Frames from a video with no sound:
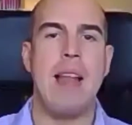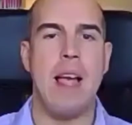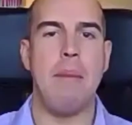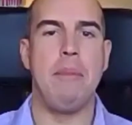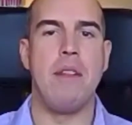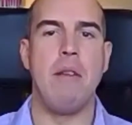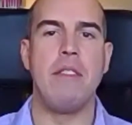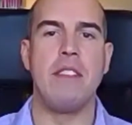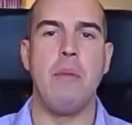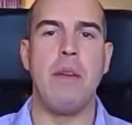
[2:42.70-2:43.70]
happen, though, is
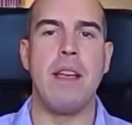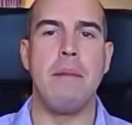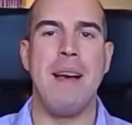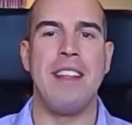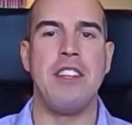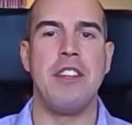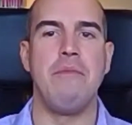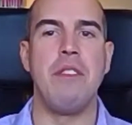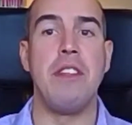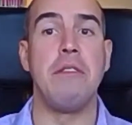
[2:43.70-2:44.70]
that we can manage and
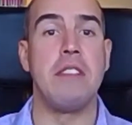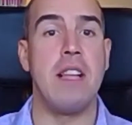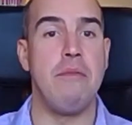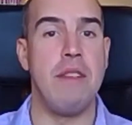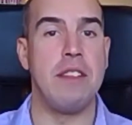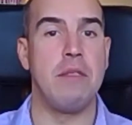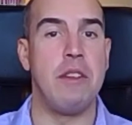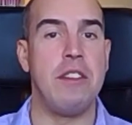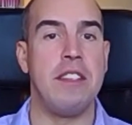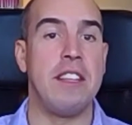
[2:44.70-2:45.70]
reduce that risk, which
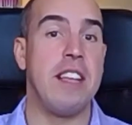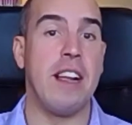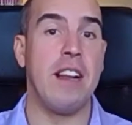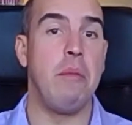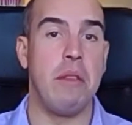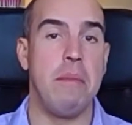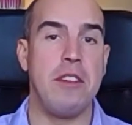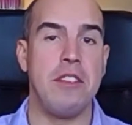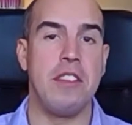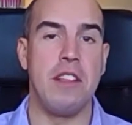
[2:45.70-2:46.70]
is exactly what the
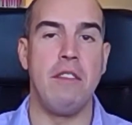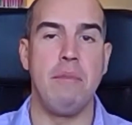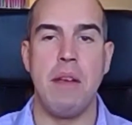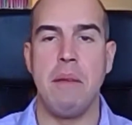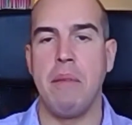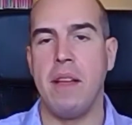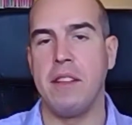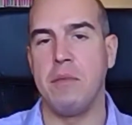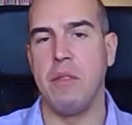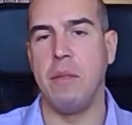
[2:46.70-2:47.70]
measures that you've put in
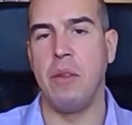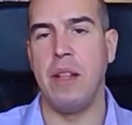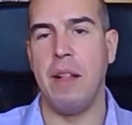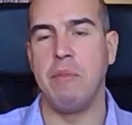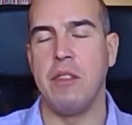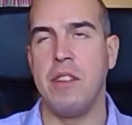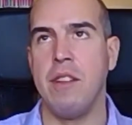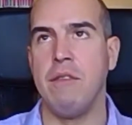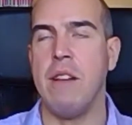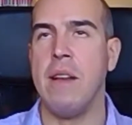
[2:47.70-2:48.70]
place will help to
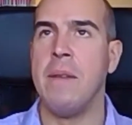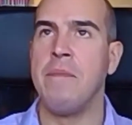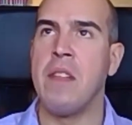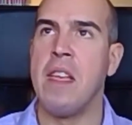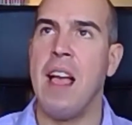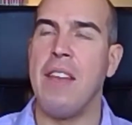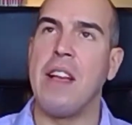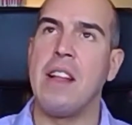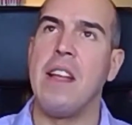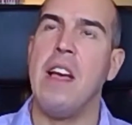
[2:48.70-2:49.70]
do. I think
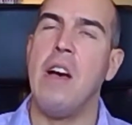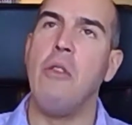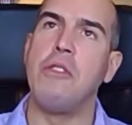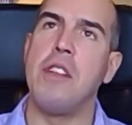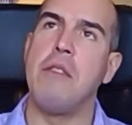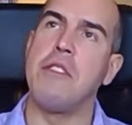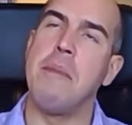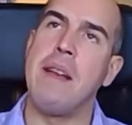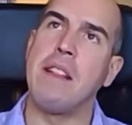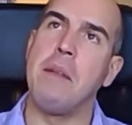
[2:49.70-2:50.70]
I'd also just
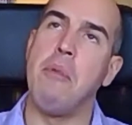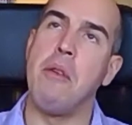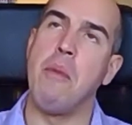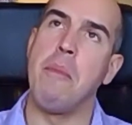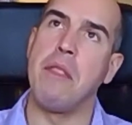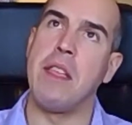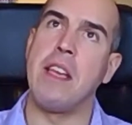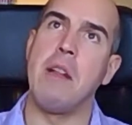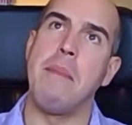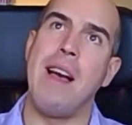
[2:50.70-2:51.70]
make the point, when we're thinking
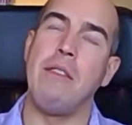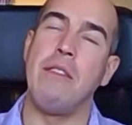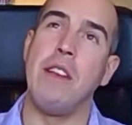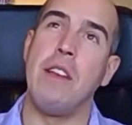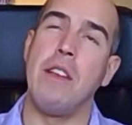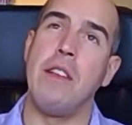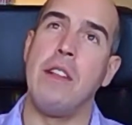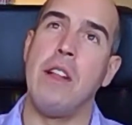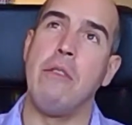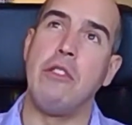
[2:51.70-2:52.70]
about, you
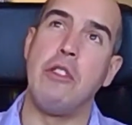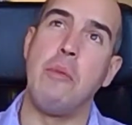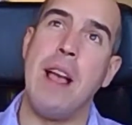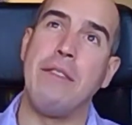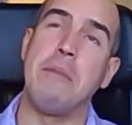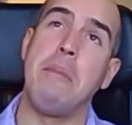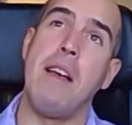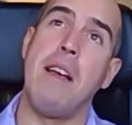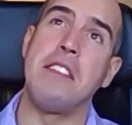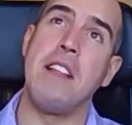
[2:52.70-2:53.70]
know, should we have supply
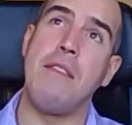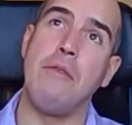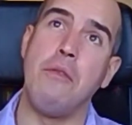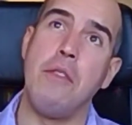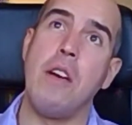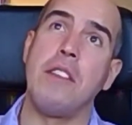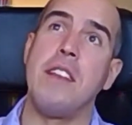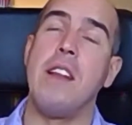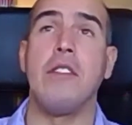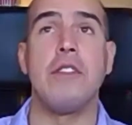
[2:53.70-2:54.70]
staff or not in
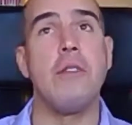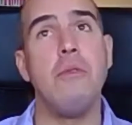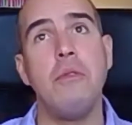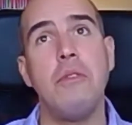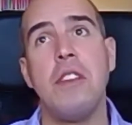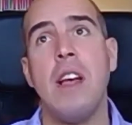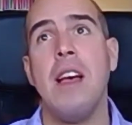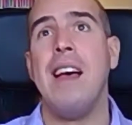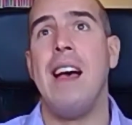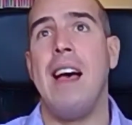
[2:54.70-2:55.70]
our schools?
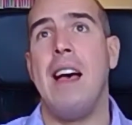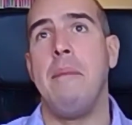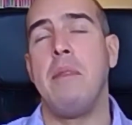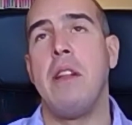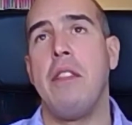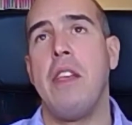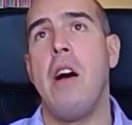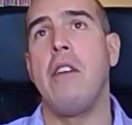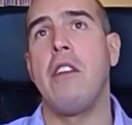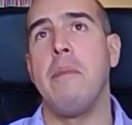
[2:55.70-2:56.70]
You know, the
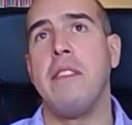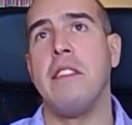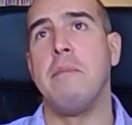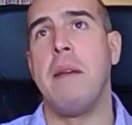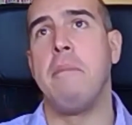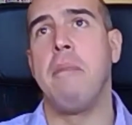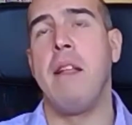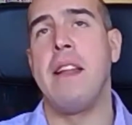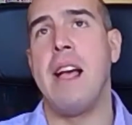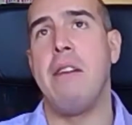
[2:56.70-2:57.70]
argument has been
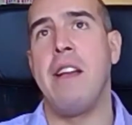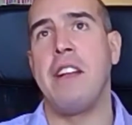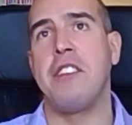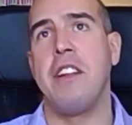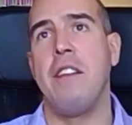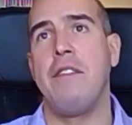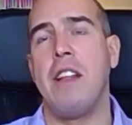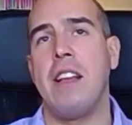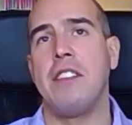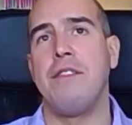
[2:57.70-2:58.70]
played out nationally over the
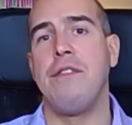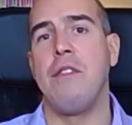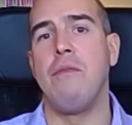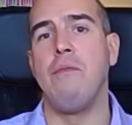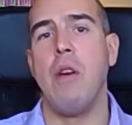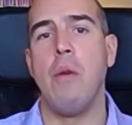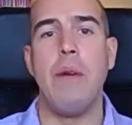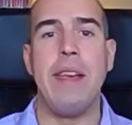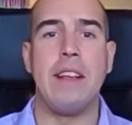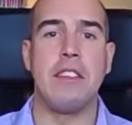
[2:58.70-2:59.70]
last few
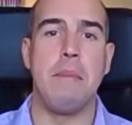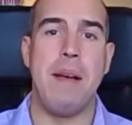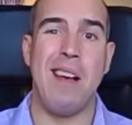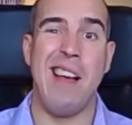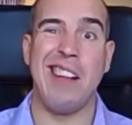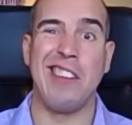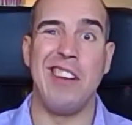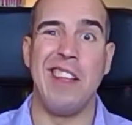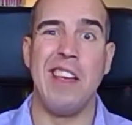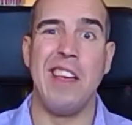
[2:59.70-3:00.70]
weeks about,
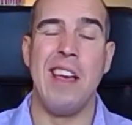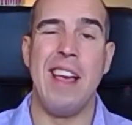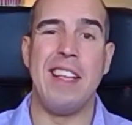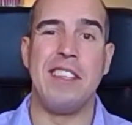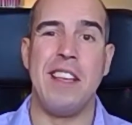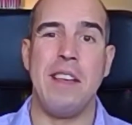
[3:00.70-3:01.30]
actually, is it